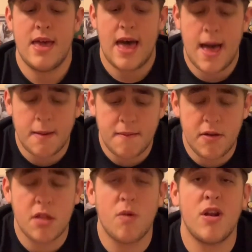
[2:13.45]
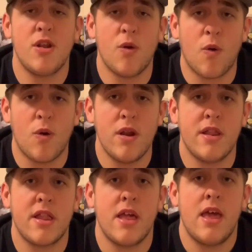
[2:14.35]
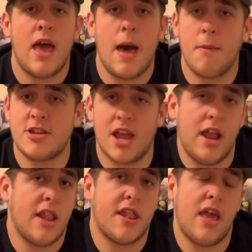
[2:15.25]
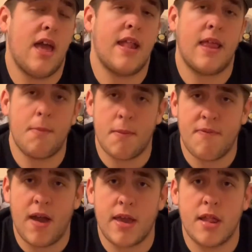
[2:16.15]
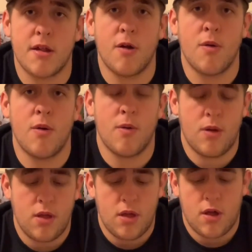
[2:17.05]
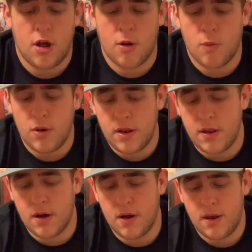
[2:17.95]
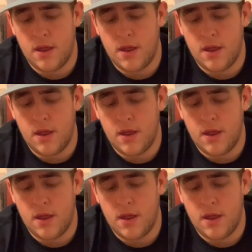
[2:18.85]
I'm giving this one to New Orleans. How much I hate to say it, I think my Vikings are, are one and done.